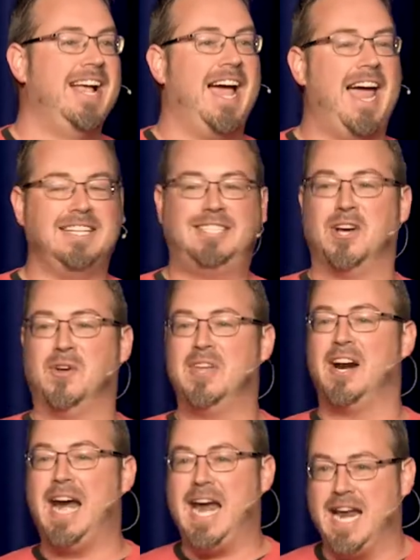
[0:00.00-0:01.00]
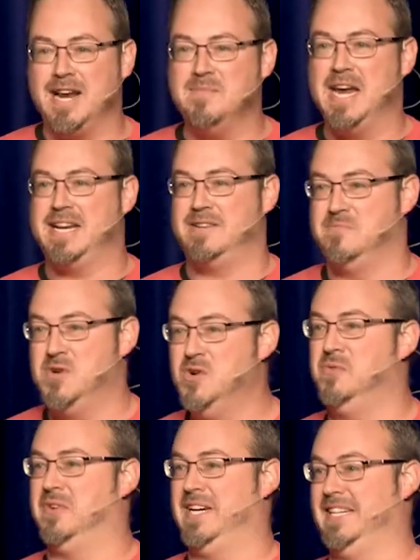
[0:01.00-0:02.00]
And so they're animated
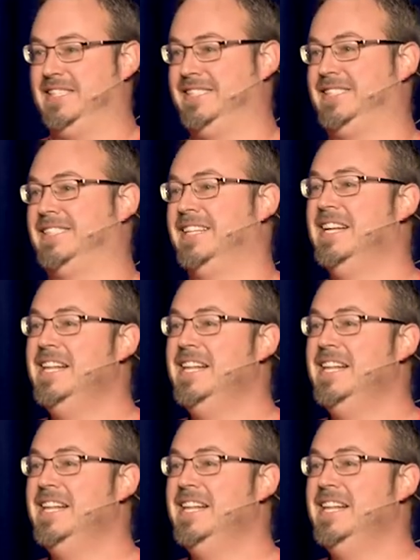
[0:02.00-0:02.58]
movies.